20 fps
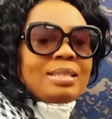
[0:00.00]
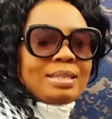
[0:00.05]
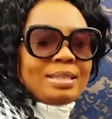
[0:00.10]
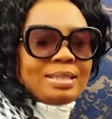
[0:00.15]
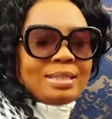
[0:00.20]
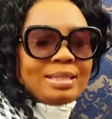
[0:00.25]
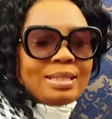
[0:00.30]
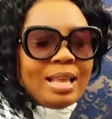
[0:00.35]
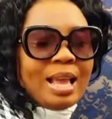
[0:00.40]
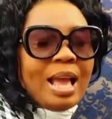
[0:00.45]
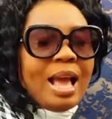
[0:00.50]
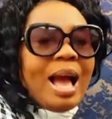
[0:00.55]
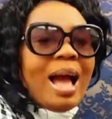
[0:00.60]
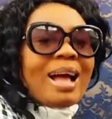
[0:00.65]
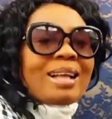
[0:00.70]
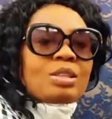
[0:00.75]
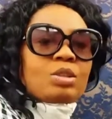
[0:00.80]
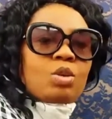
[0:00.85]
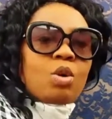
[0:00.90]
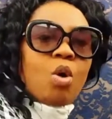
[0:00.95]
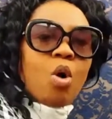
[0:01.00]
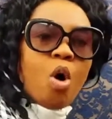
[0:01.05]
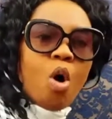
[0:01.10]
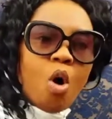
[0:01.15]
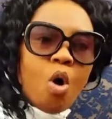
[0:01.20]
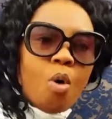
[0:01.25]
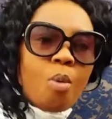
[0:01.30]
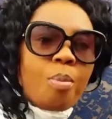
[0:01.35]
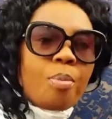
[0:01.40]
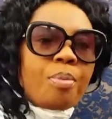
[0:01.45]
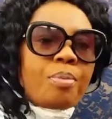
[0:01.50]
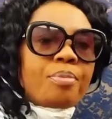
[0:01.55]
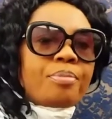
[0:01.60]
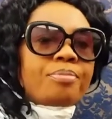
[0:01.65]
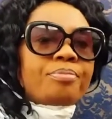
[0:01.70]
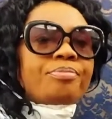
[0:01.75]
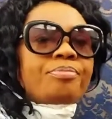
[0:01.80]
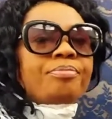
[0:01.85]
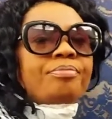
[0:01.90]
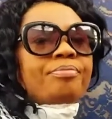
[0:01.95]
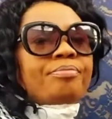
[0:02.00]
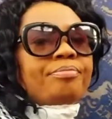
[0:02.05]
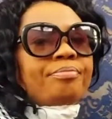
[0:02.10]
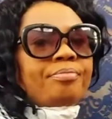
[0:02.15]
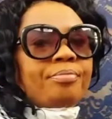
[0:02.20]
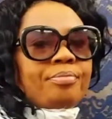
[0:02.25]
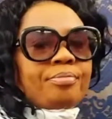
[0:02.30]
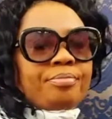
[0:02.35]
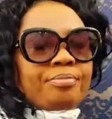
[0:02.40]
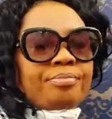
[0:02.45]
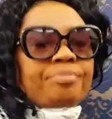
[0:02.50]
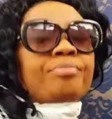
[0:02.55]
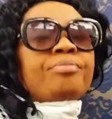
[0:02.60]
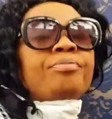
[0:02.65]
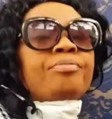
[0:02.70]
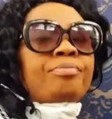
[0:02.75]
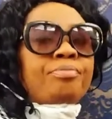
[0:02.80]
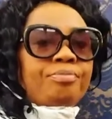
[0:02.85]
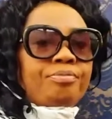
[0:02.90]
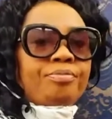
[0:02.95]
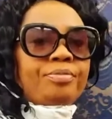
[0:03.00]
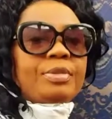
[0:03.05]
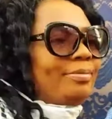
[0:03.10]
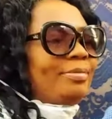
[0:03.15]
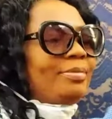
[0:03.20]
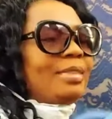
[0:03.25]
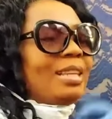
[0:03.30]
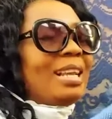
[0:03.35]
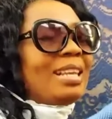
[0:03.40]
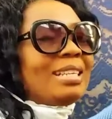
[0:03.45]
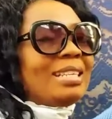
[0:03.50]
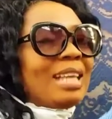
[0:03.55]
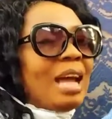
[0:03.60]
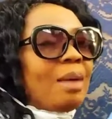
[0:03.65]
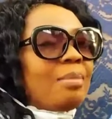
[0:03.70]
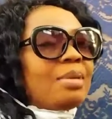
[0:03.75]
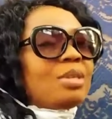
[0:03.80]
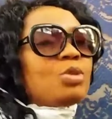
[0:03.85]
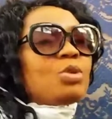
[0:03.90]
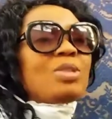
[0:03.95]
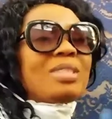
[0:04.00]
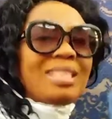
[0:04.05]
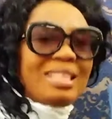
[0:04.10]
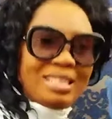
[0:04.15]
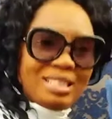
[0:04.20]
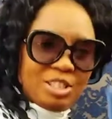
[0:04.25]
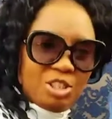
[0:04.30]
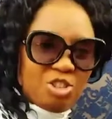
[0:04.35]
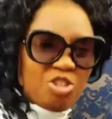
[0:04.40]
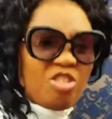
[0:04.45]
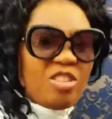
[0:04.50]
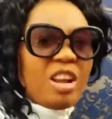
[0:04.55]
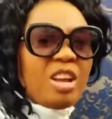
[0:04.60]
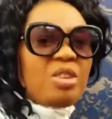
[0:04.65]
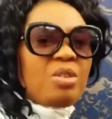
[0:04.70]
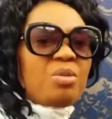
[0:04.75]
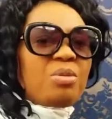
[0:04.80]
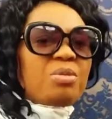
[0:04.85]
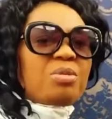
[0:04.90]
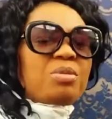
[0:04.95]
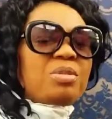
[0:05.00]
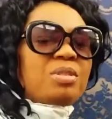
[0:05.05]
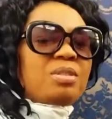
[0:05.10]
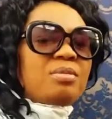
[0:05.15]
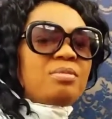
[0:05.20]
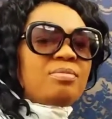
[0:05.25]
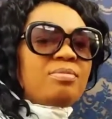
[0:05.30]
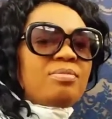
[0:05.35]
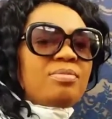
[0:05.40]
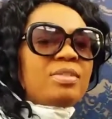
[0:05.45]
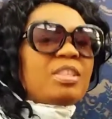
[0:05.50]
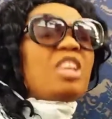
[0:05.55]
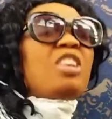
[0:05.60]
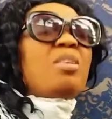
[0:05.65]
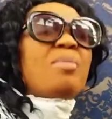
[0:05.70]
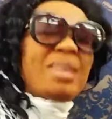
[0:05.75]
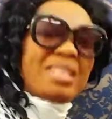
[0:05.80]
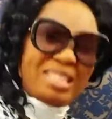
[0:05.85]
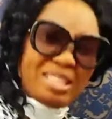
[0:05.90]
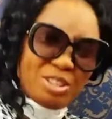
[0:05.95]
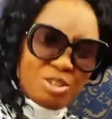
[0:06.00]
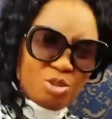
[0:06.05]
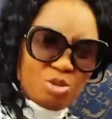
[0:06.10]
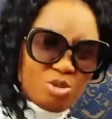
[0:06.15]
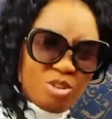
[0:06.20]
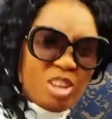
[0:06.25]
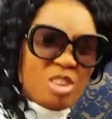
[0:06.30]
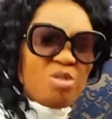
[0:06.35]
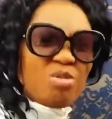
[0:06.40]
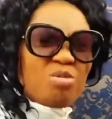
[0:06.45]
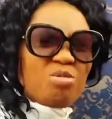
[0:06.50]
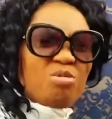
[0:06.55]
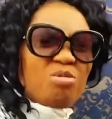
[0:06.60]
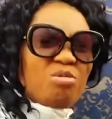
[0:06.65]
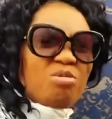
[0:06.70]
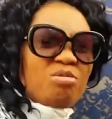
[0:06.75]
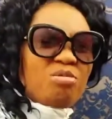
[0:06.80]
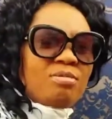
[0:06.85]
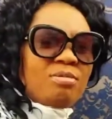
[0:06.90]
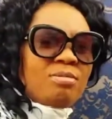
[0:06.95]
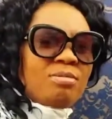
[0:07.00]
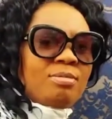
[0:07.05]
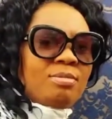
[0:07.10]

Stay at home. That means to say, sit on a use. Tell you never say, sit on a use.